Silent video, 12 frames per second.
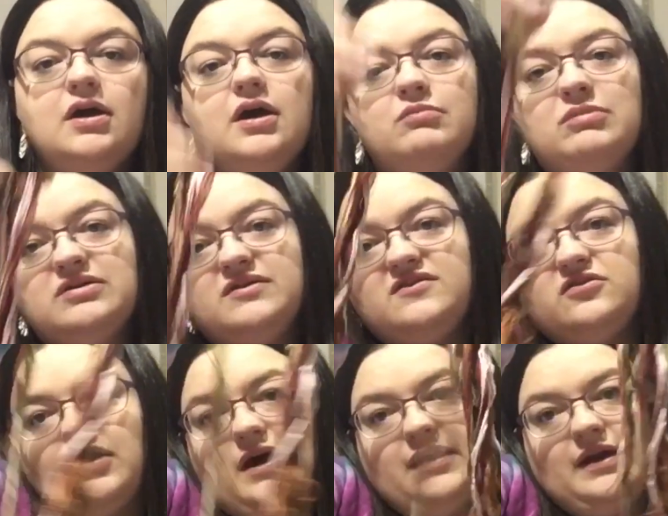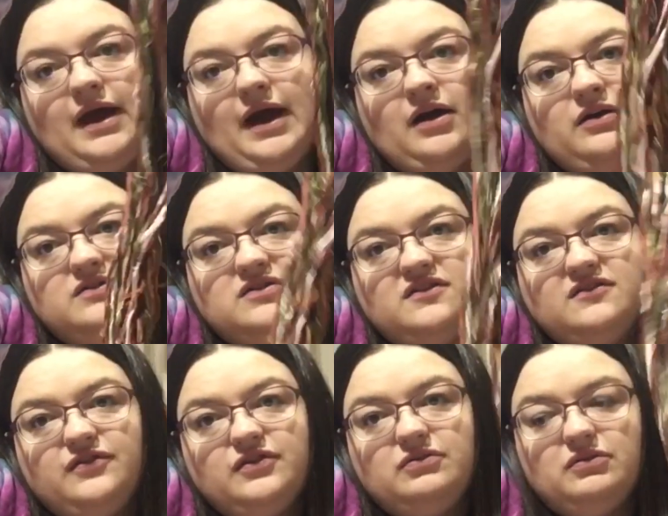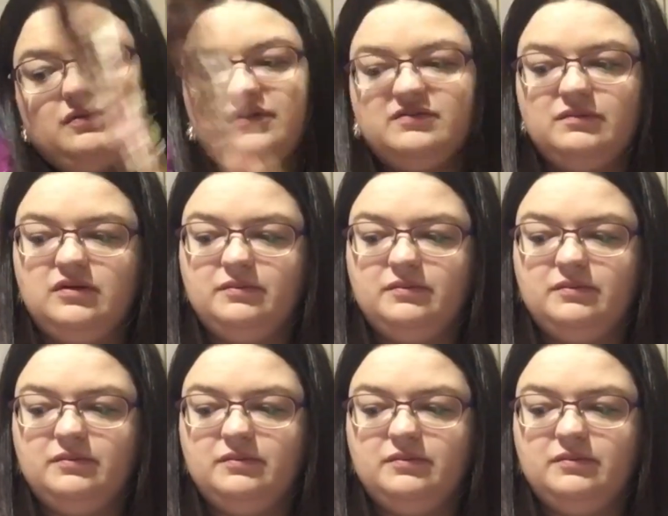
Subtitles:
I might just try that out just for the smaller